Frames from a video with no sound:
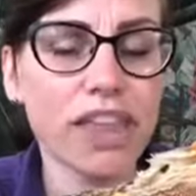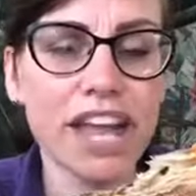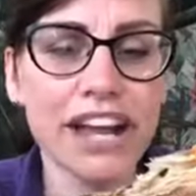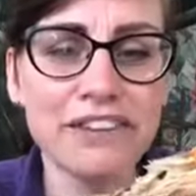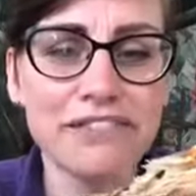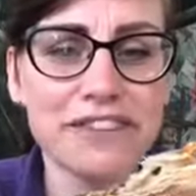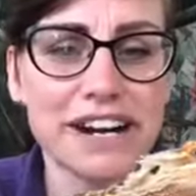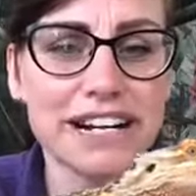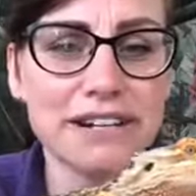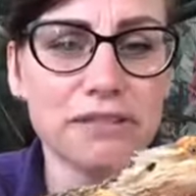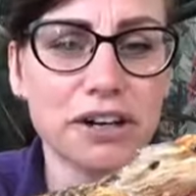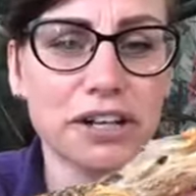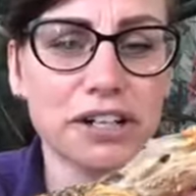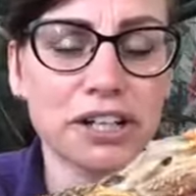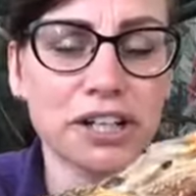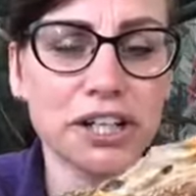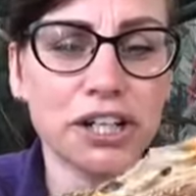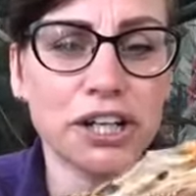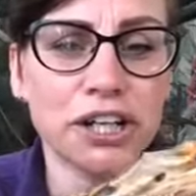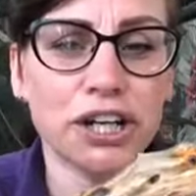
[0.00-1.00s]
For anyone
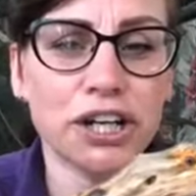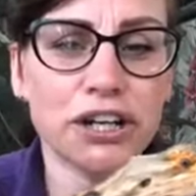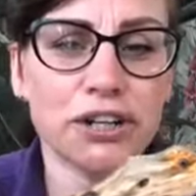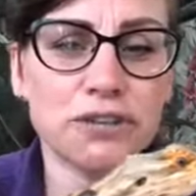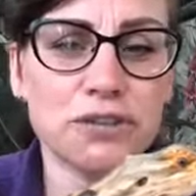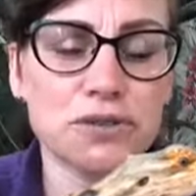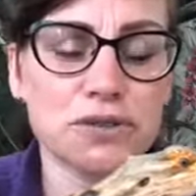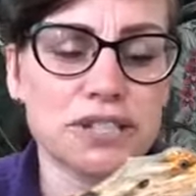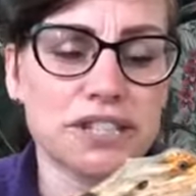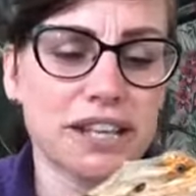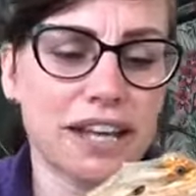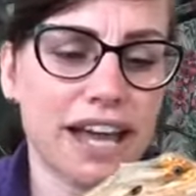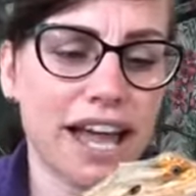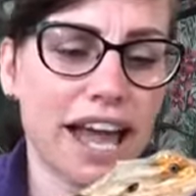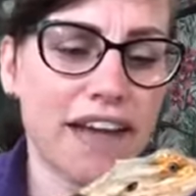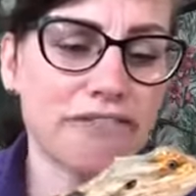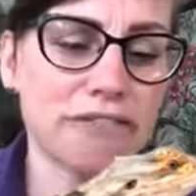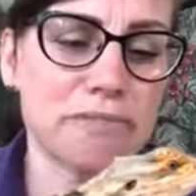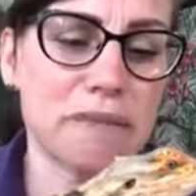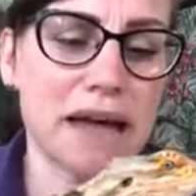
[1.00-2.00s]
who's
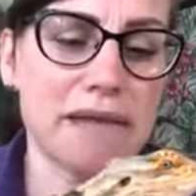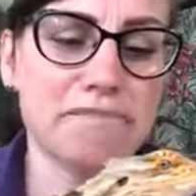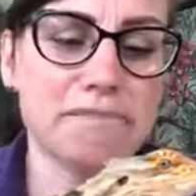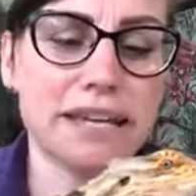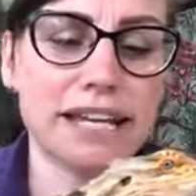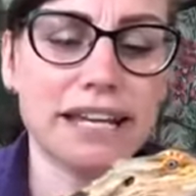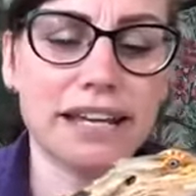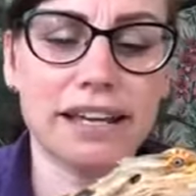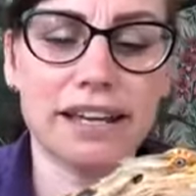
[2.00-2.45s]
ever met me